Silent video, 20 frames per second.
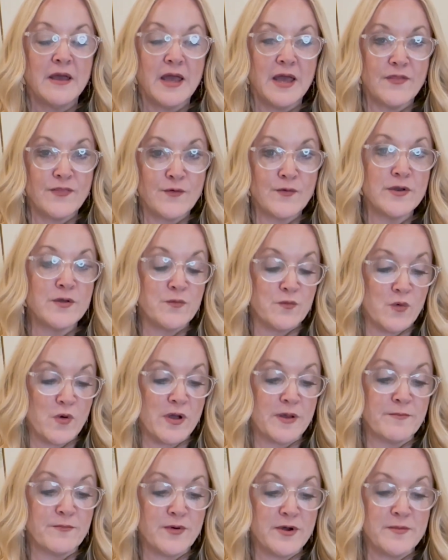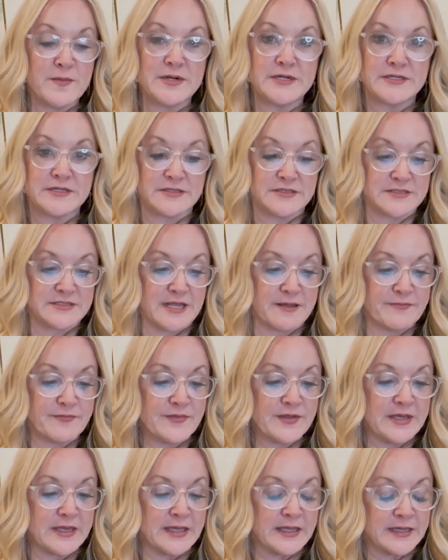and 31 pretty much did the same
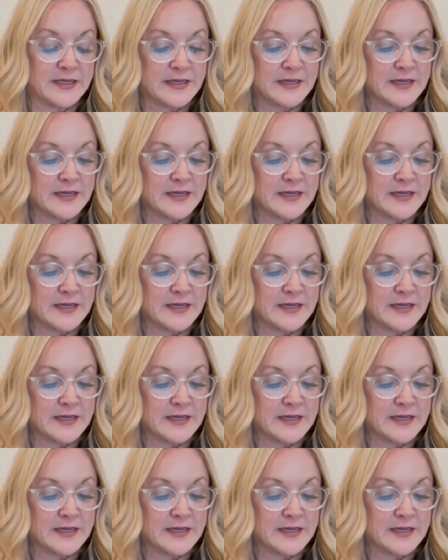thing.